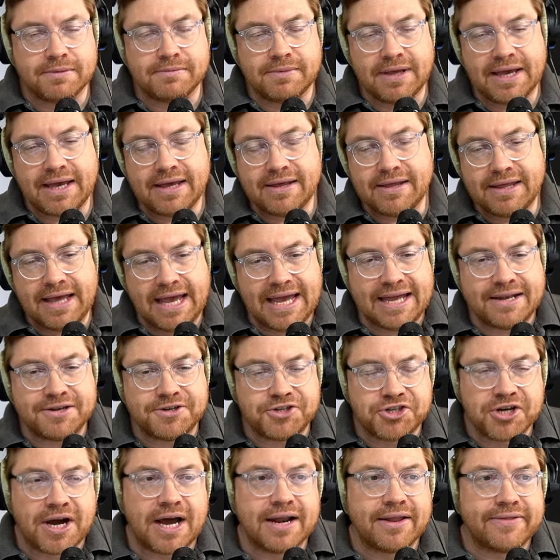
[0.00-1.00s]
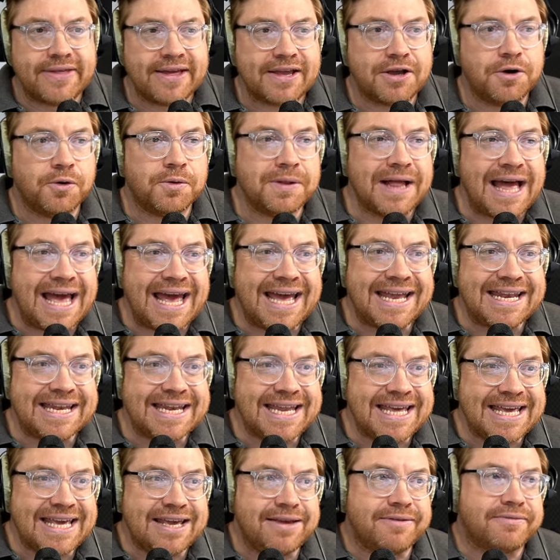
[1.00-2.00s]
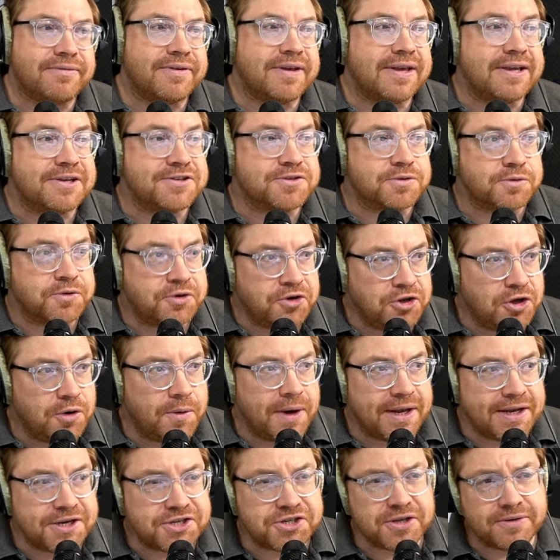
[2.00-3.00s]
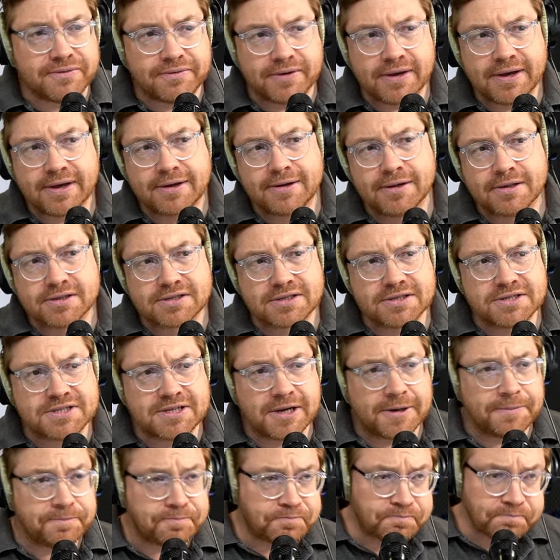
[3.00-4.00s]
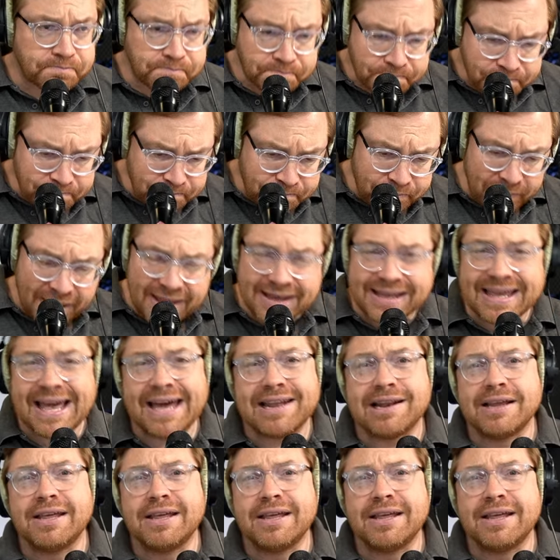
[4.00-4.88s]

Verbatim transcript: in China they call NEVs, or new energy vehicles. And so, again,